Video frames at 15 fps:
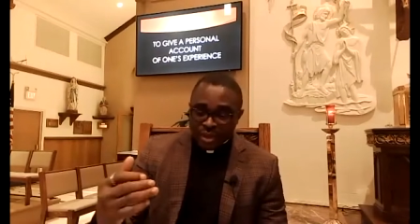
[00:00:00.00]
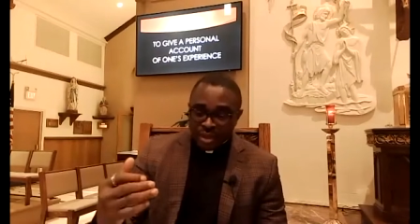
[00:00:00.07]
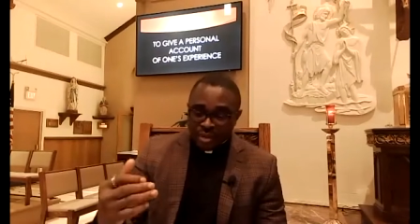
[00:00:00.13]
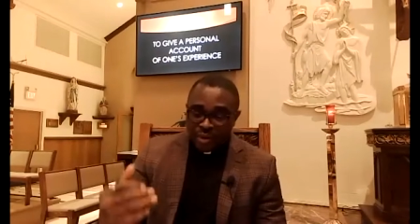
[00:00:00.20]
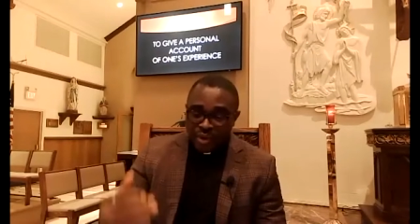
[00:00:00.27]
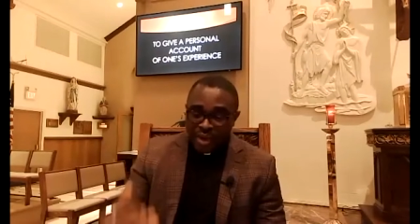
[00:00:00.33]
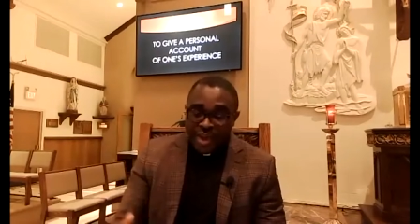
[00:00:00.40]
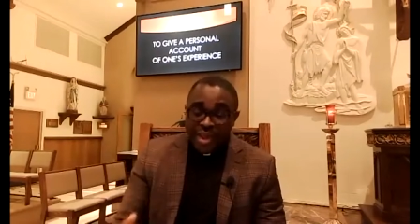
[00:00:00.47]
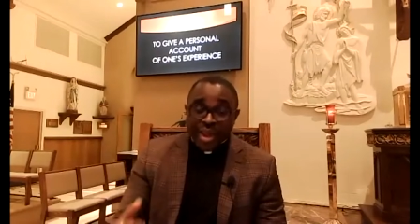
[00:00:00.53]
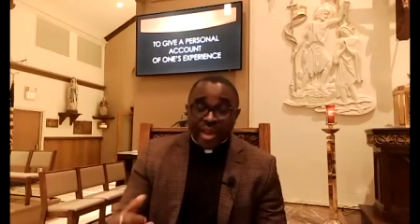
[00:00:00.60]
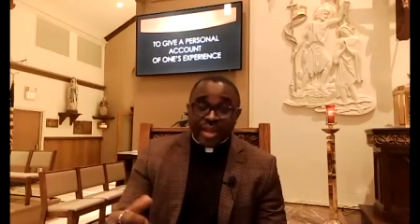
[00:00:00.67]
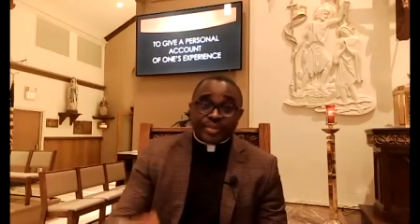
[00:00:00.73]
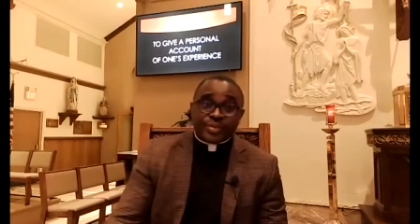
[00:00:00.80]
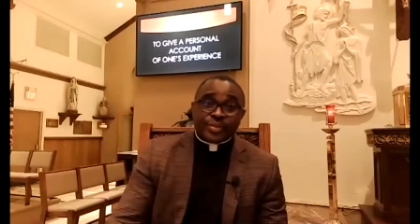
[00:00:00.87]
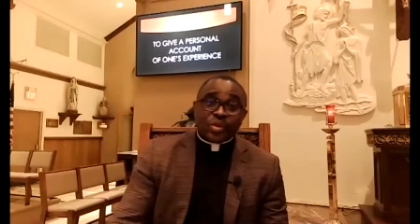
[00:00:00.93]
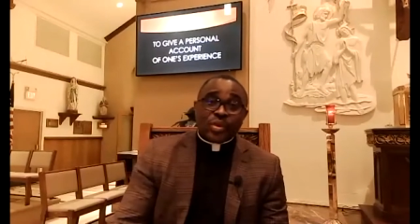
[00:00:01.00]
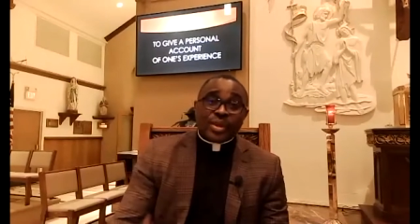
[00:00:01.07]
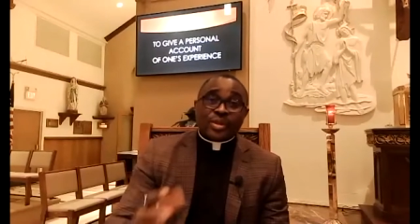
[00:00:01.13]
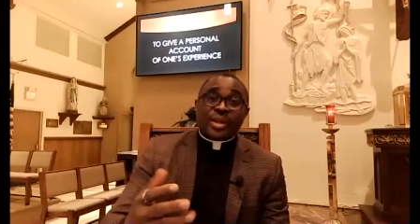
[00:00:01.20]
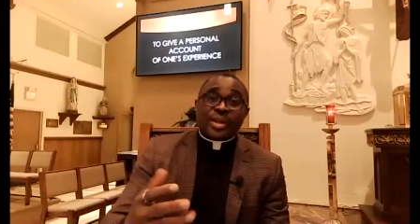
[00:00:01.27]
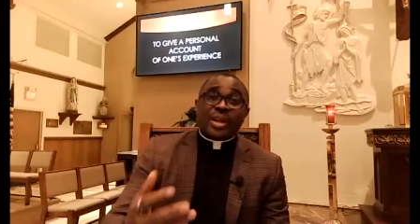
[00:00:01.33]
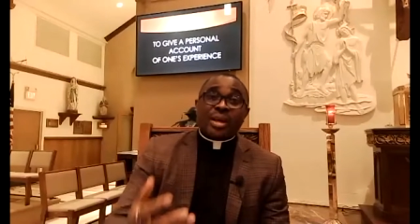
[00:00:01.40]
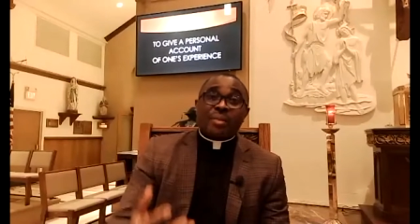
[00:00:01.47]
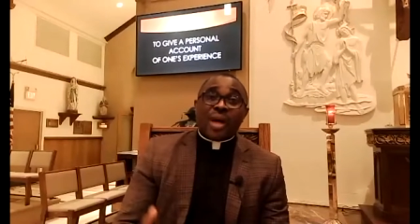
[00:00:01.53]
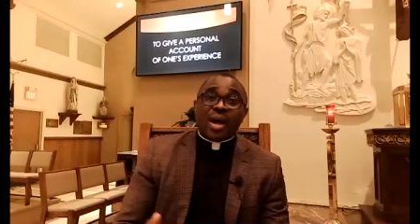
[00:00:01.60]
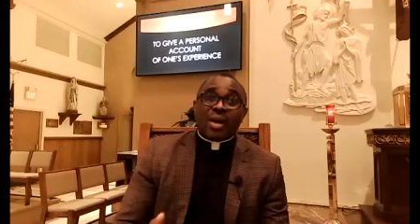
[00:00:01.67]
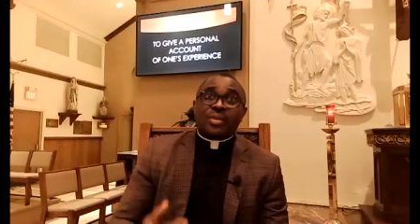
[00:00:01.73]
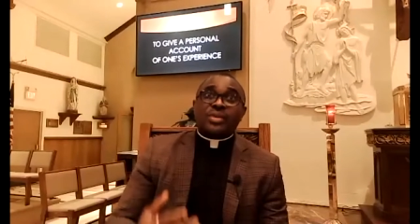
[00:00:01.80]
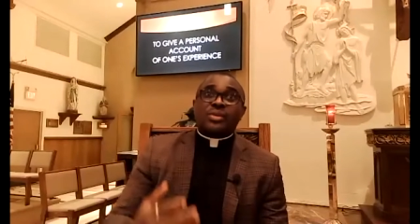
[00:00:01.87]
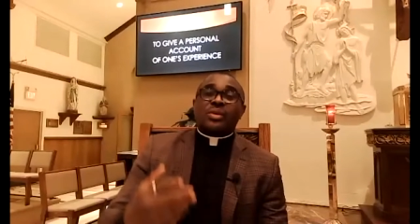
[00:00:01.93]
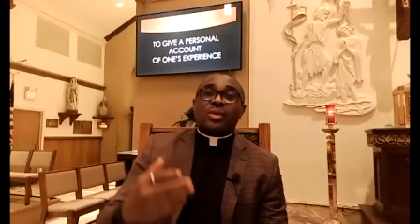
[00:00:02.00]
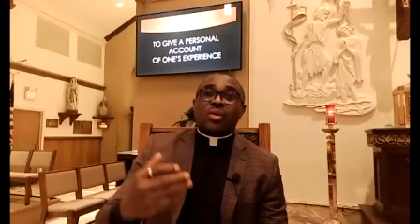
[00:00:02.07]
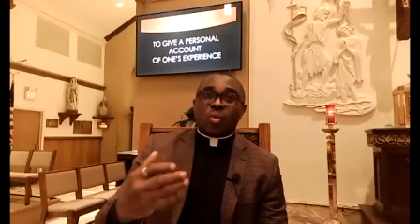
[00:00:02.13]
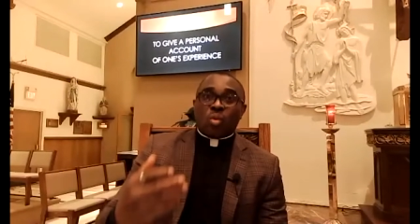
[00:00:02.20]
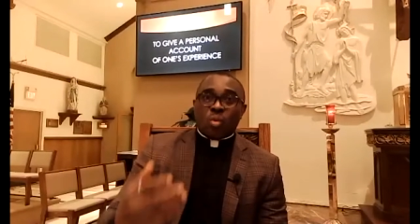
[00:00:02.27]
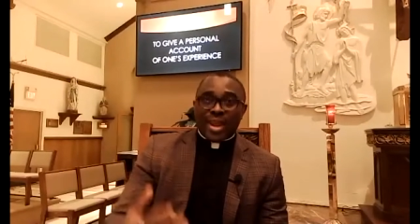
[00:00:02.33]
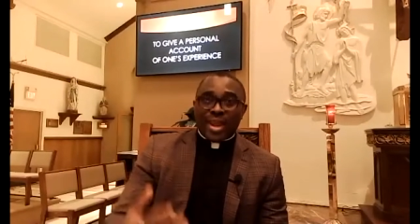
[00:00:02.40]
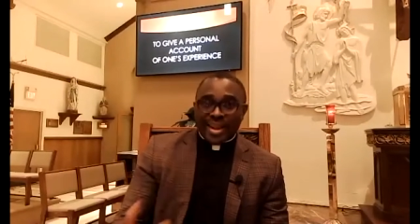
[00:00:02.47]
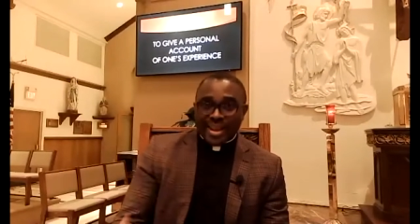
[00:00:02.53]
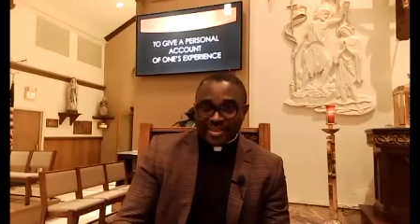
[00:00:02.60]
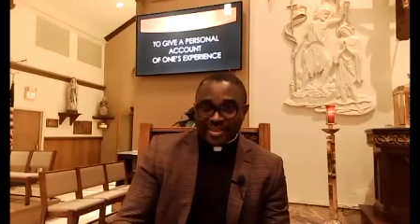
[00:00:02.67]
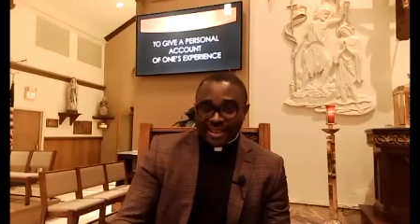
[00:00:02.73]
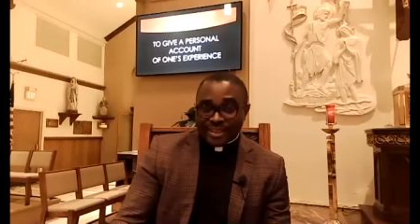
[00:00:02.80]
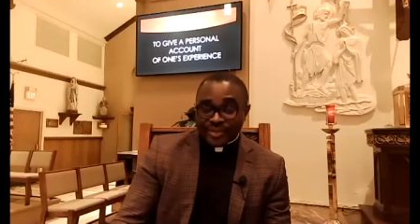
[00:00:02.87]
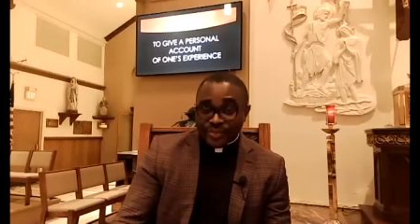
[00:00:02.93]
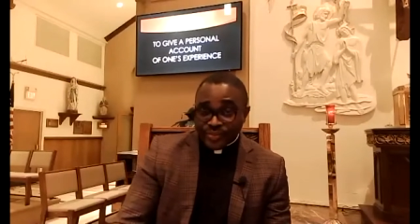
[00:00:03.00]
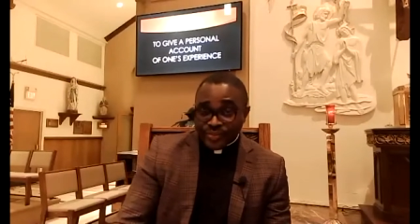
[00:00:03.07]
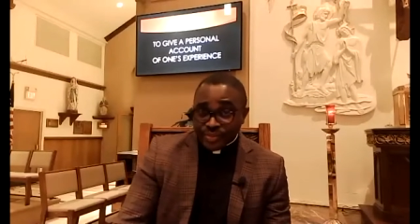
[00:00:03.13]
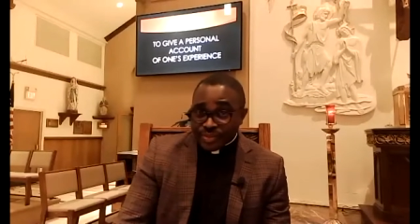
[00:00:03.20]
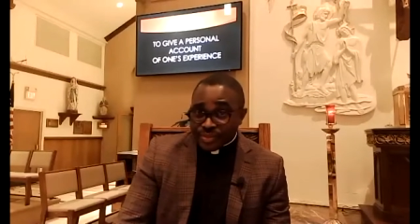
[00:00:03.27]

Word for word: But here, you're talking about witnessing